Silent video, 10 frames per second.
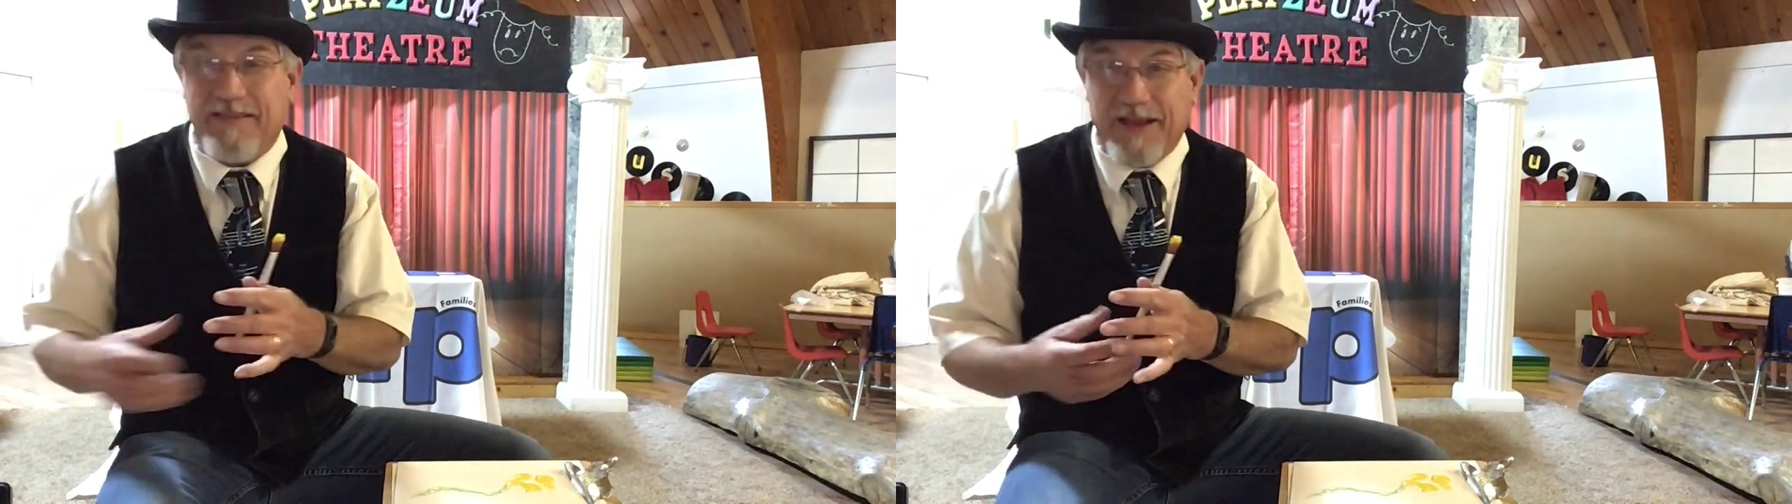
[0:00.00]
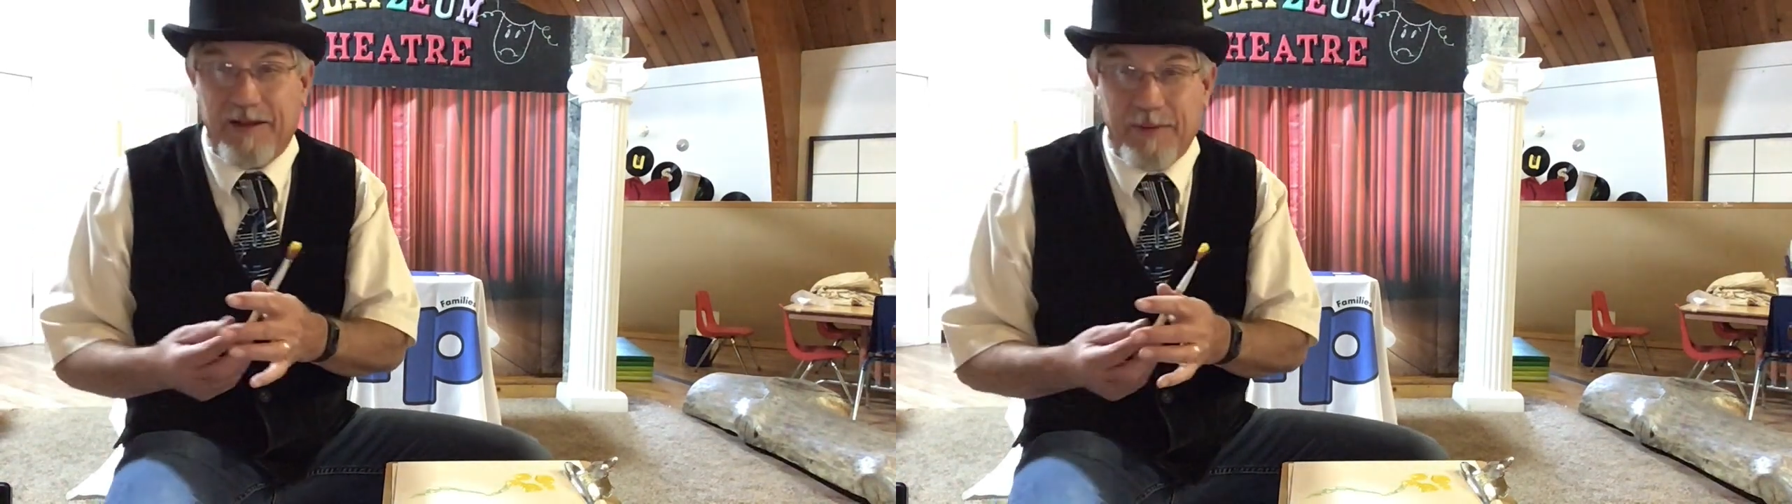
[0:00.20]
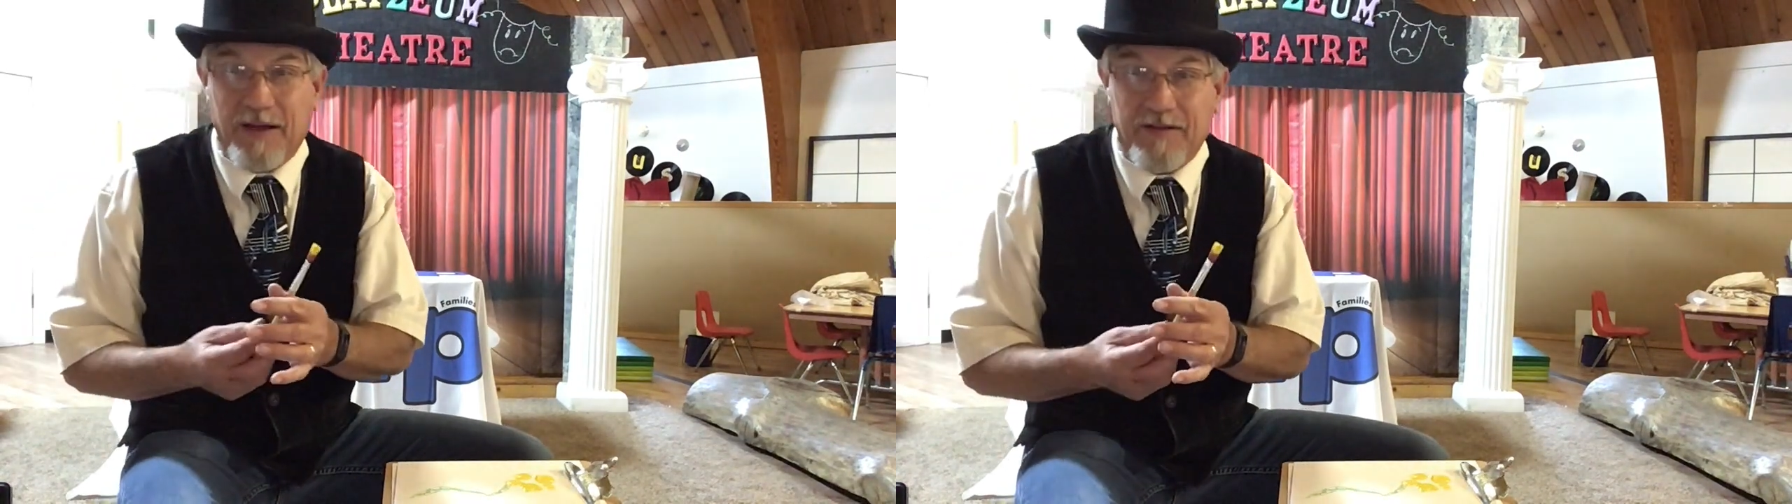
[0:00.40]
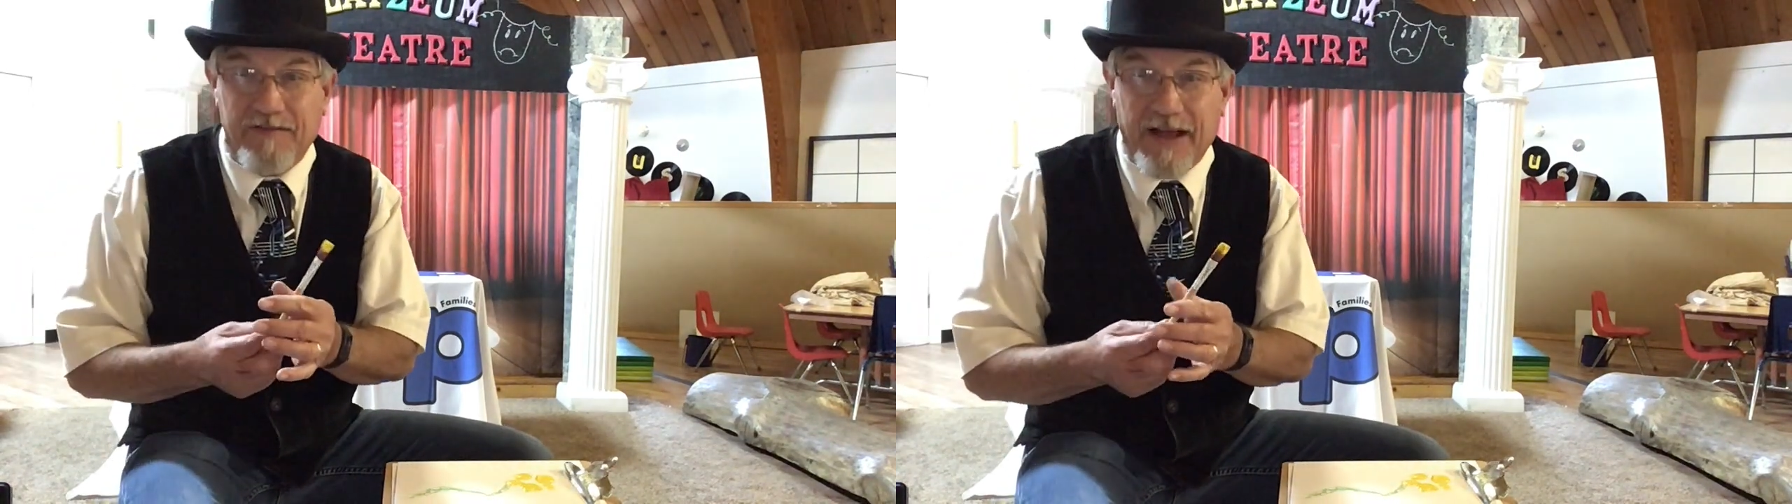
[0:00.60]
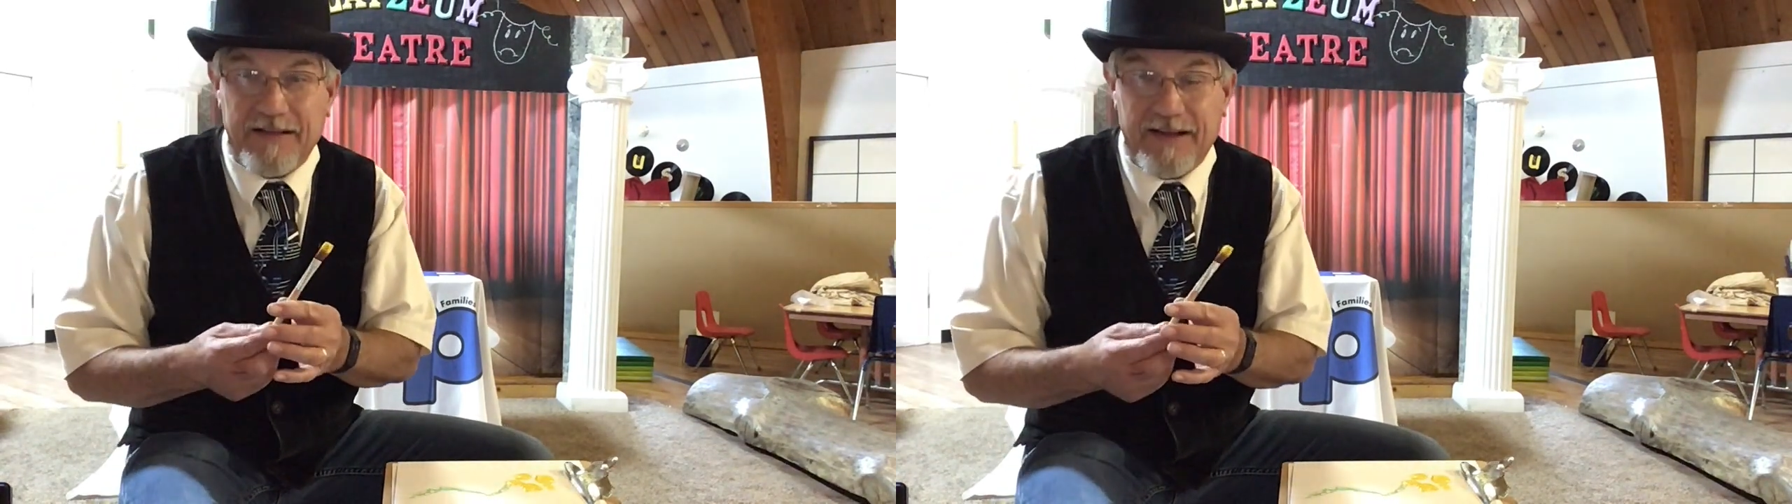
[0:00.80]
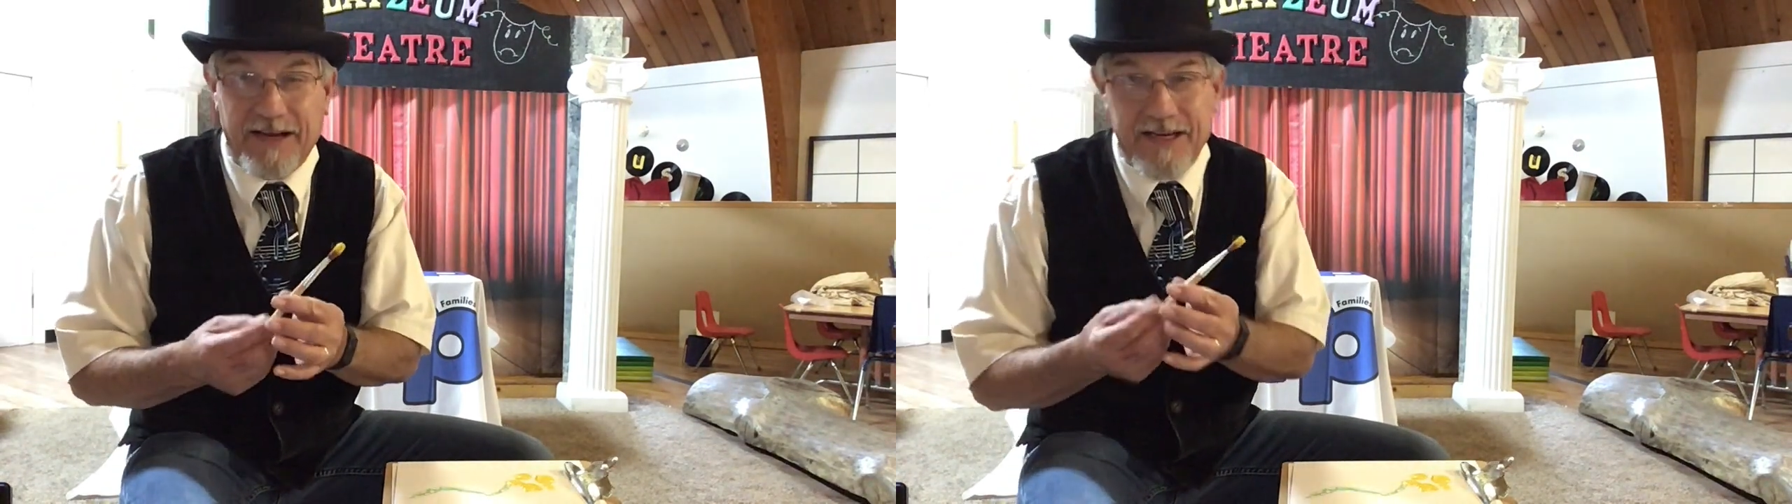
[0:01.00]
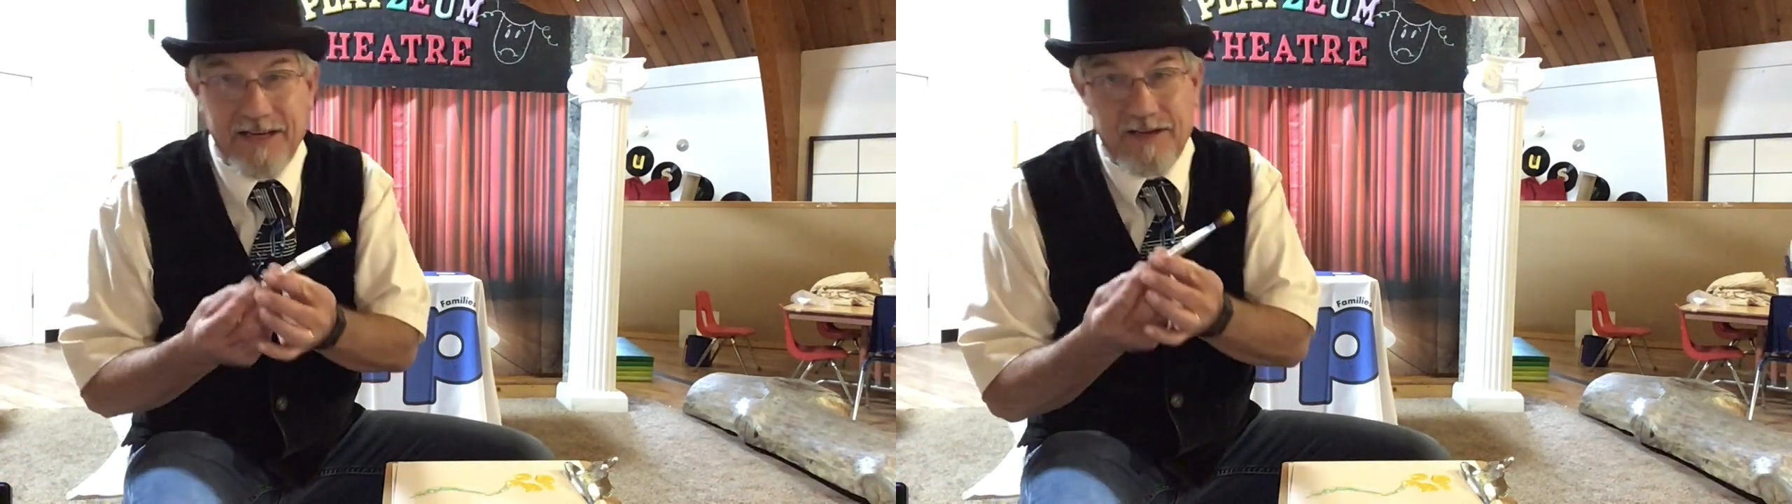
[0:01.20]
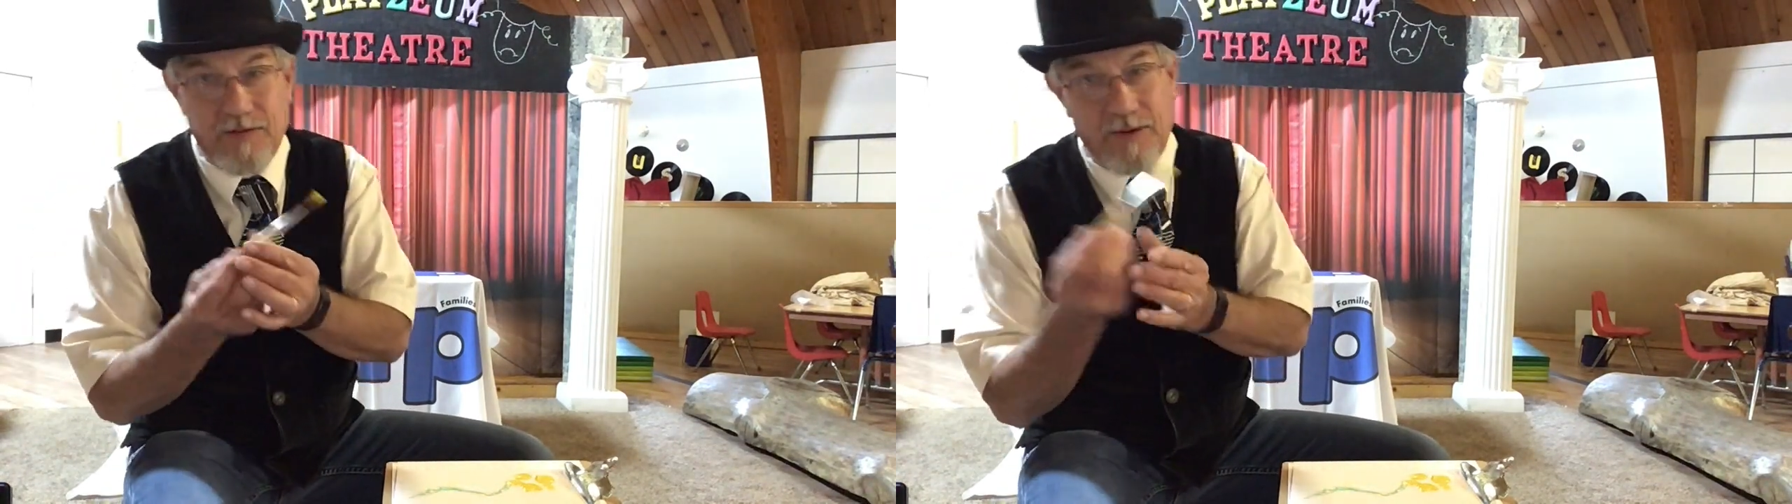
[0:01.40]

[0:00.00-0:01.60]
think about the fact that I needed to